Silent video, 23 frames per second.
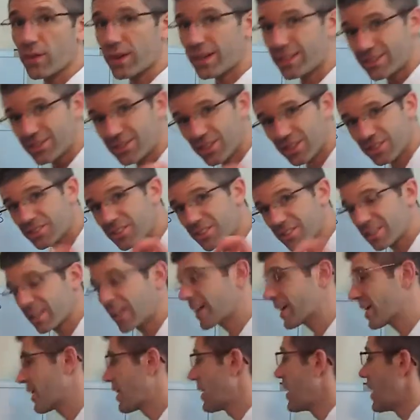In just a
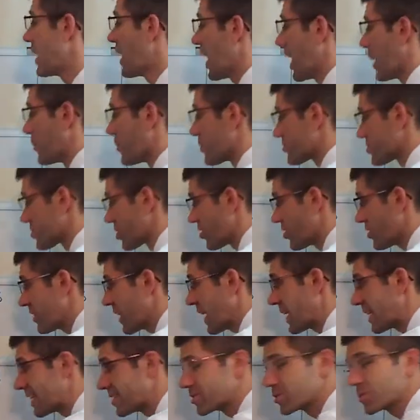second, I'm going to turn
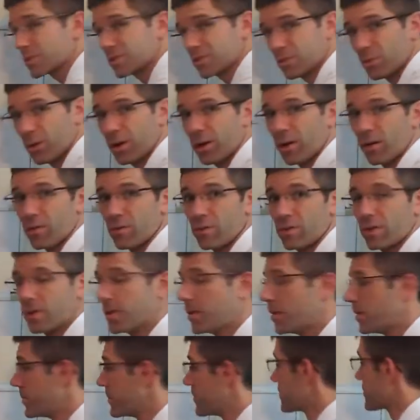that into a 12.
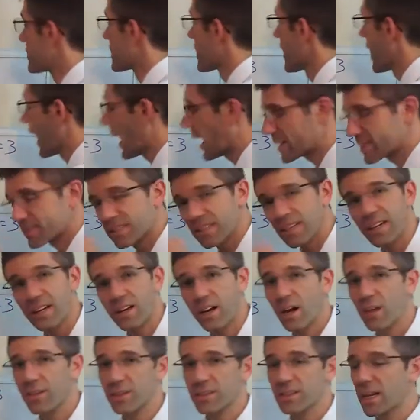I see it
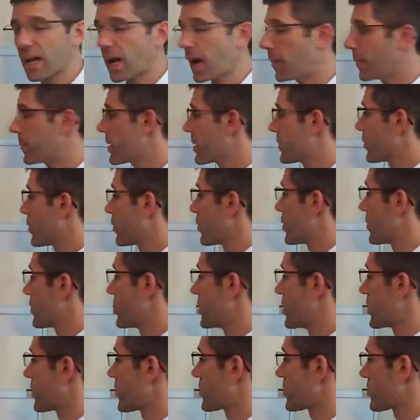all the time. People will
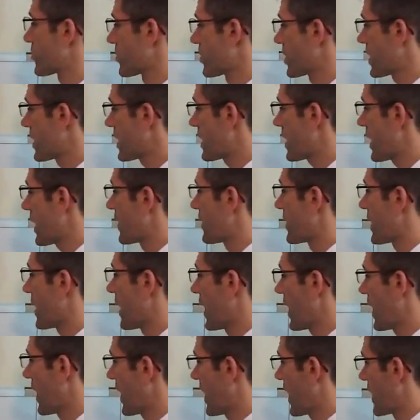put 3 and then an
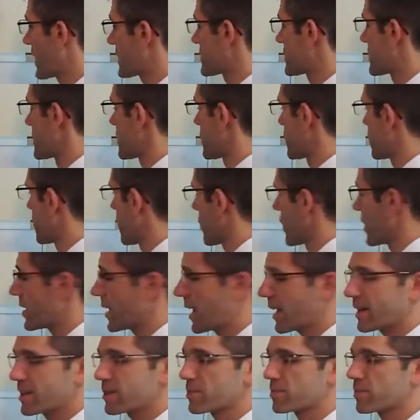x and then a 4 and
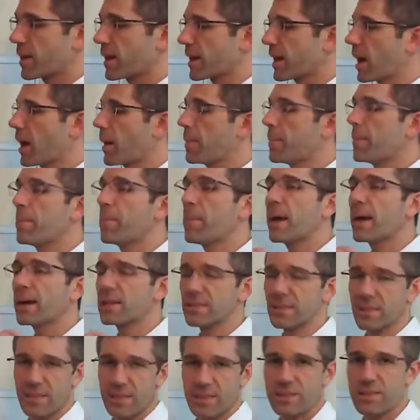they just make a mess
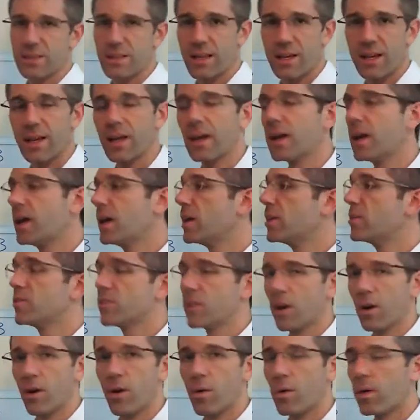of this thing.
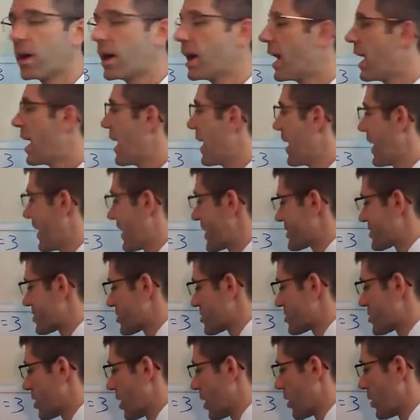No. X
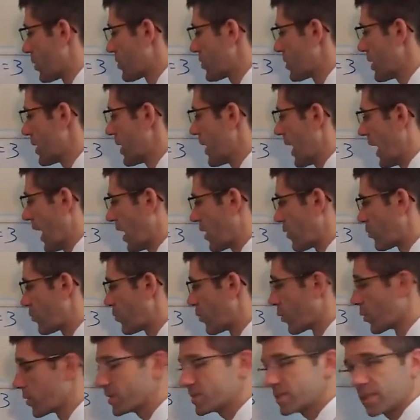is gone and
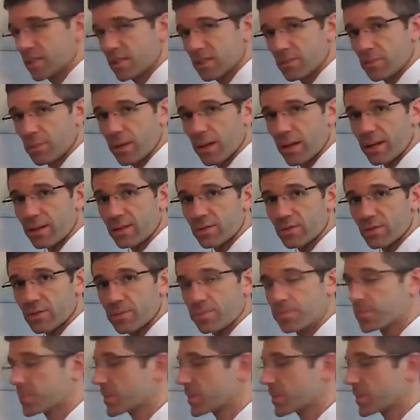4 is in its place.